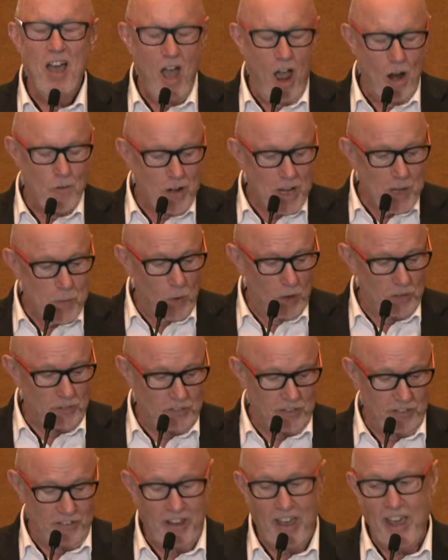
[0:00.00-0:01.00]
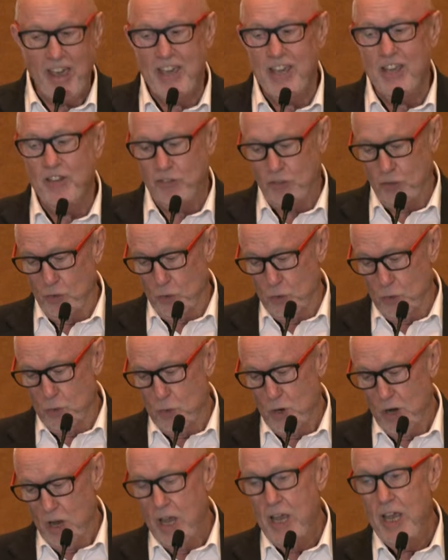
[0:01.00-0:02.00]
I really want today
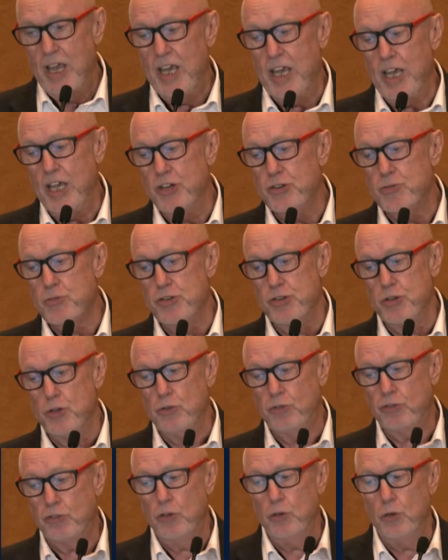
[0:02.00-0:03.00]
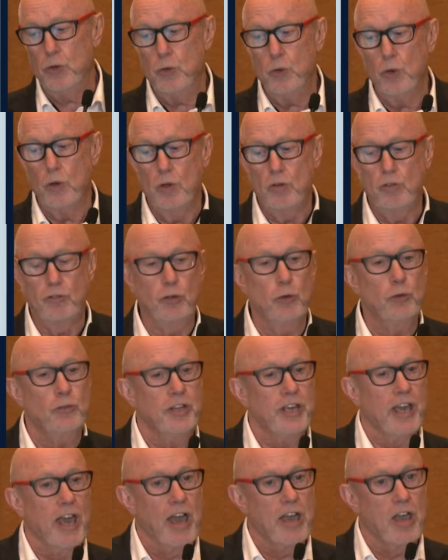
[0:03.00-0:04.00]
to introduce you to
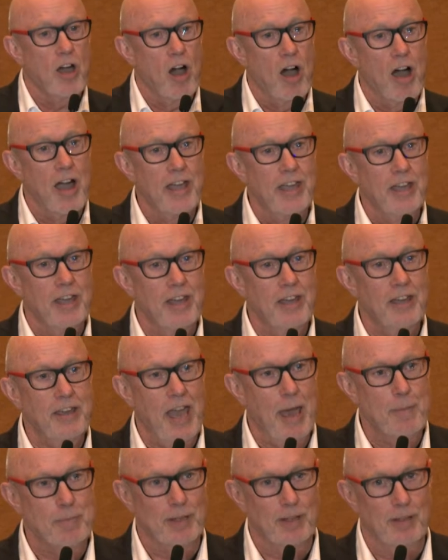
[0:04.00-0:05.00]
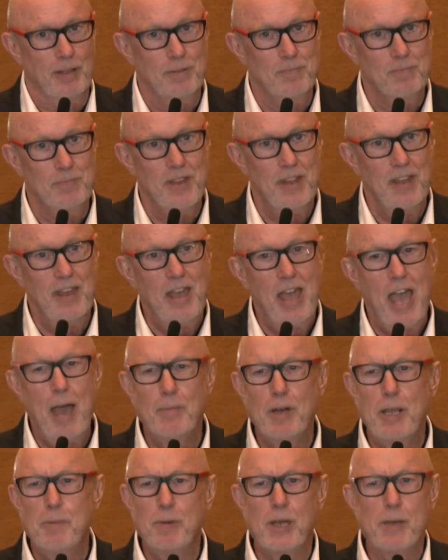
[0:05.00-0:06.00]
DAI Capital. How
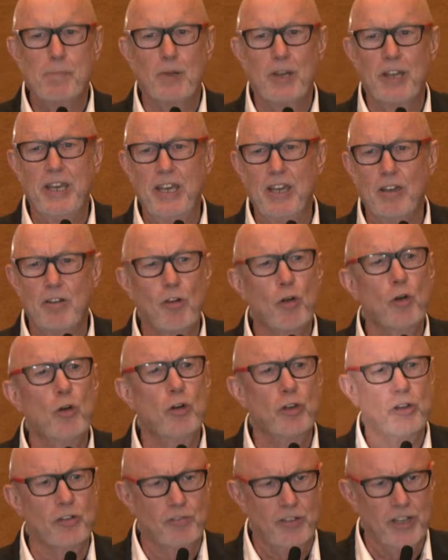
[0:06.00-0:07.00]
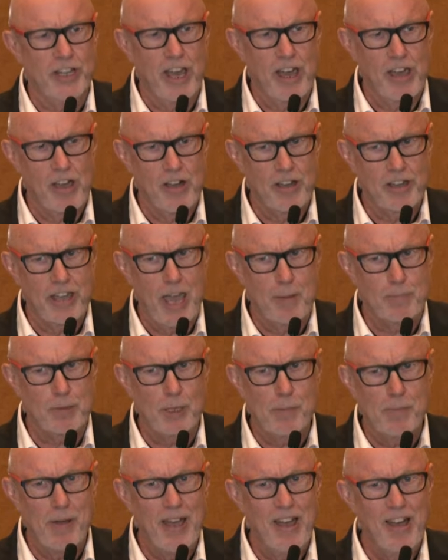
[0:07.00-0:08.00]
many people here have heard of DAI
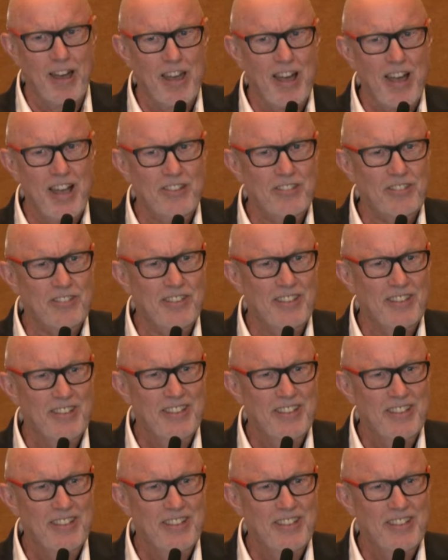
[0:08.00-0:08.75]
Capital, may I ask?